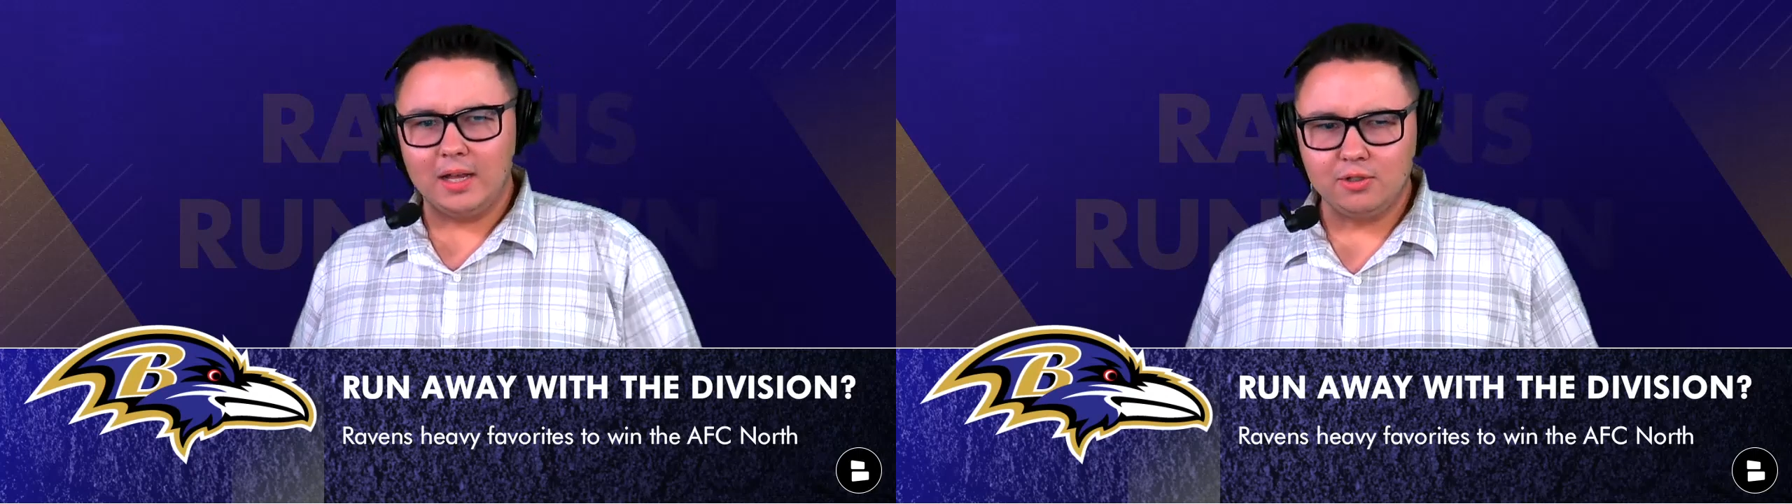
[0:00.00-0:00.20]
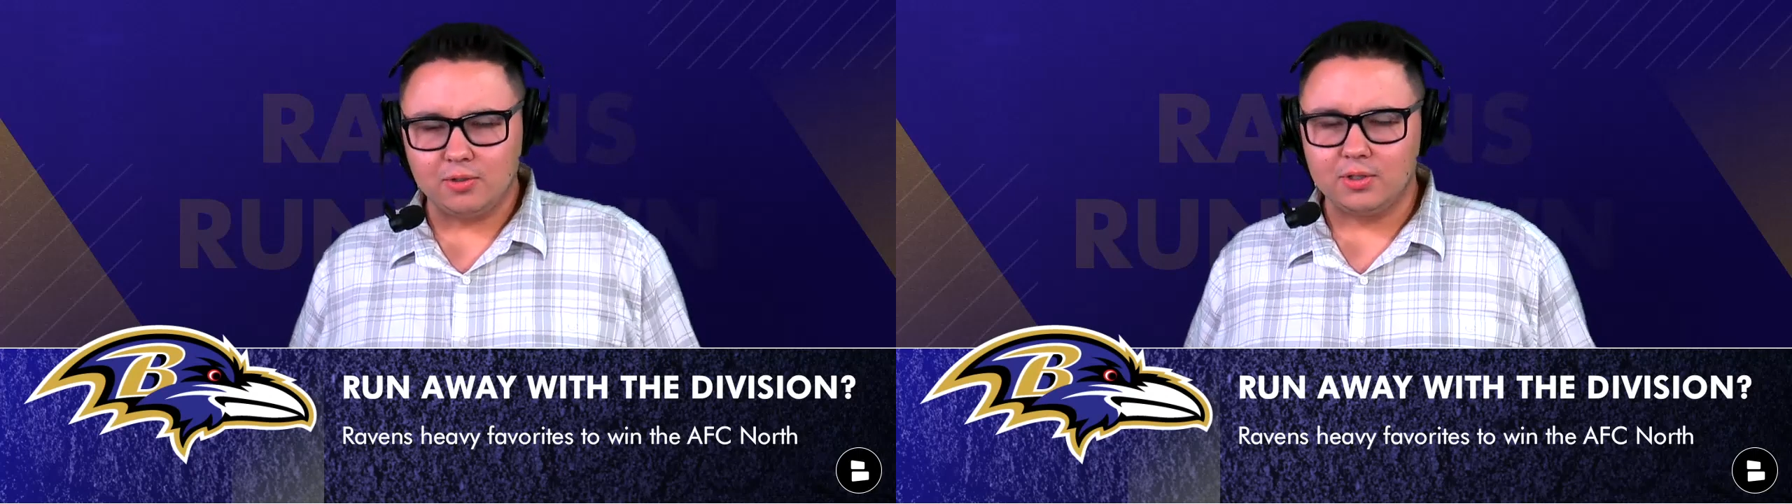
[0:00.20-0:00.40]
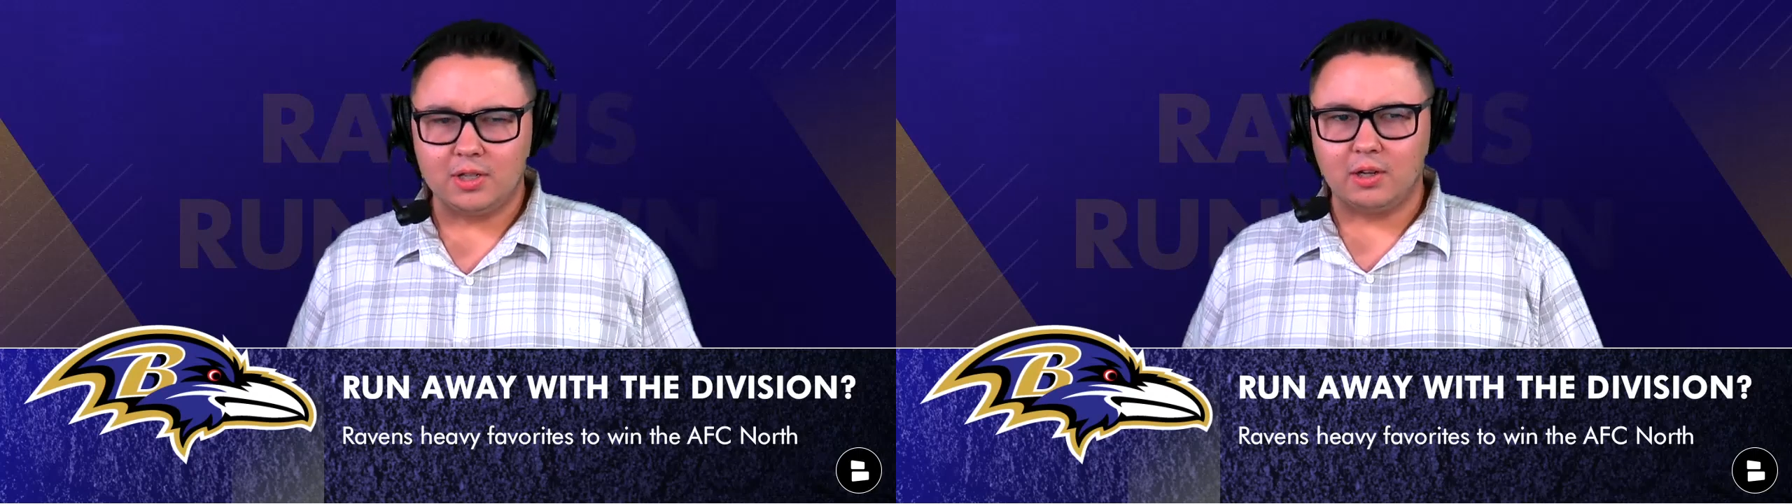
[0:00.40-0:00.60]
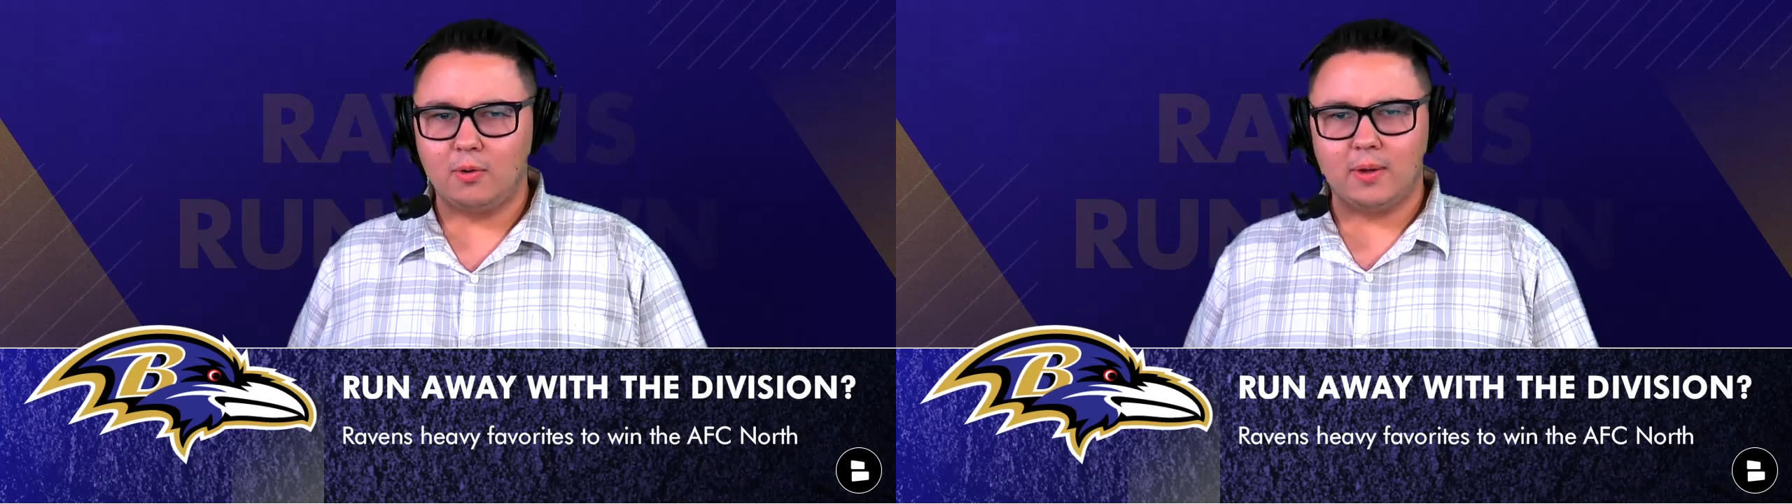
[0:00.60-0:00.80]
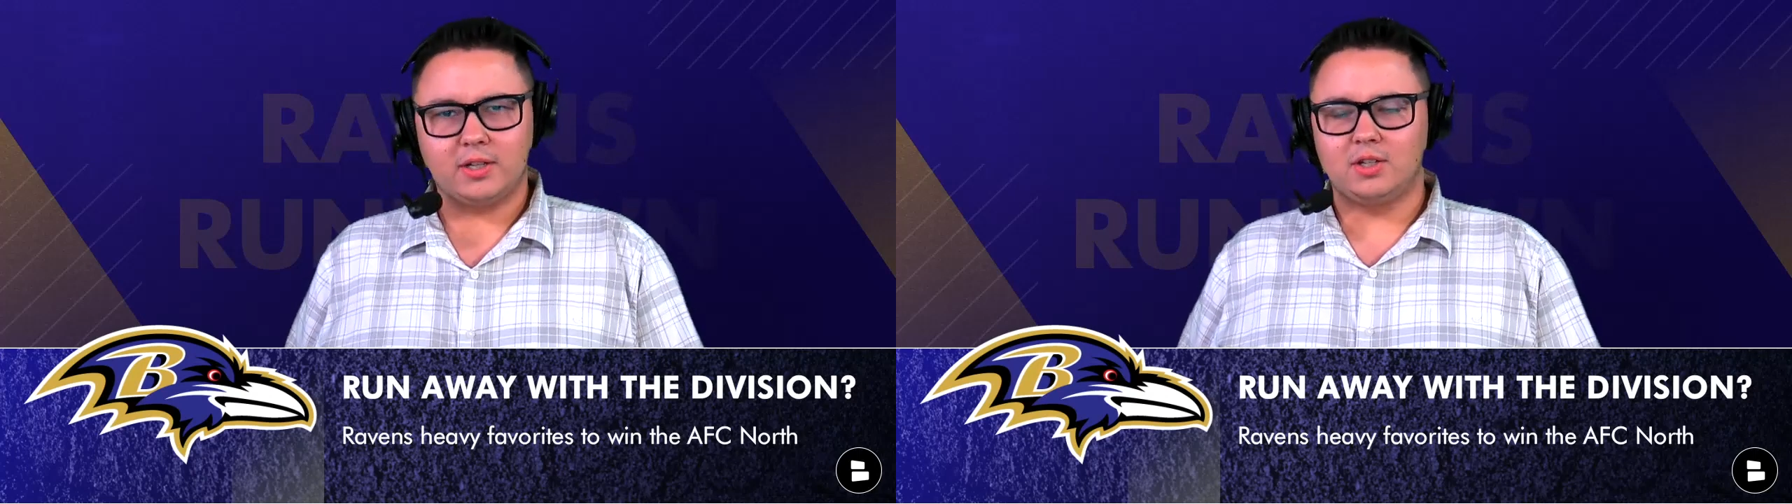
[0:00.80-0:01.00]
interesting
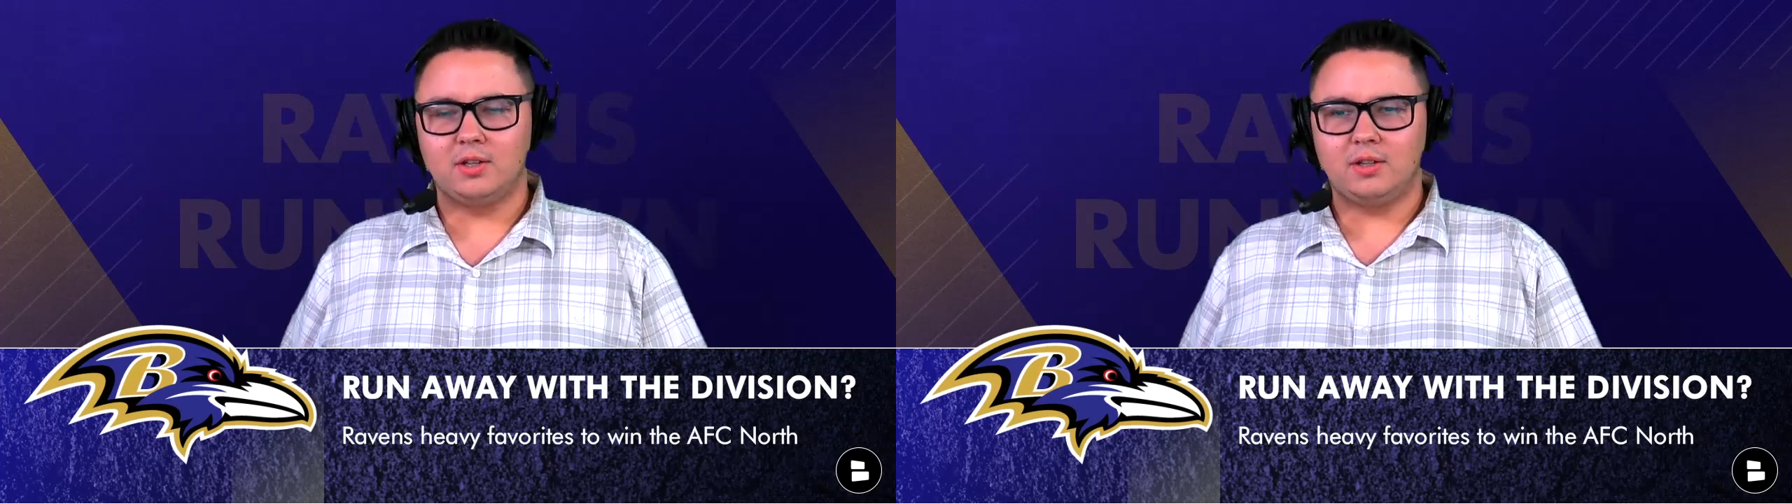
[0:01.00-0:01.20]
question